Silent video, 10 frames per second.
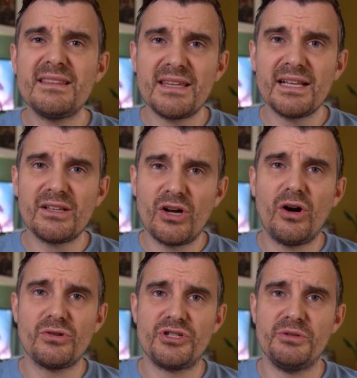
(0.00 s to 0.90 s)
didn't
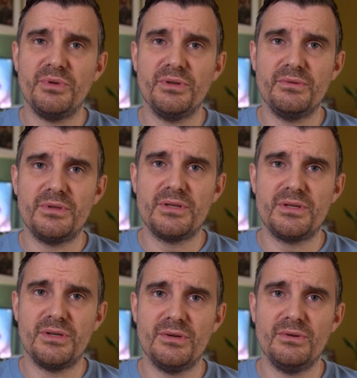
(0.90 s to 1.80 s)
contribute
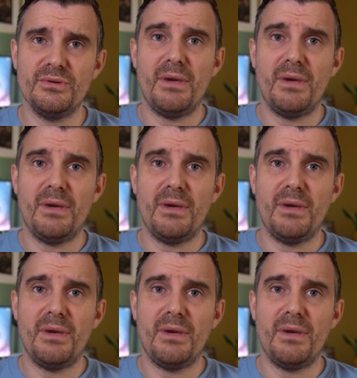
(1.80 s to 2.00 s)
to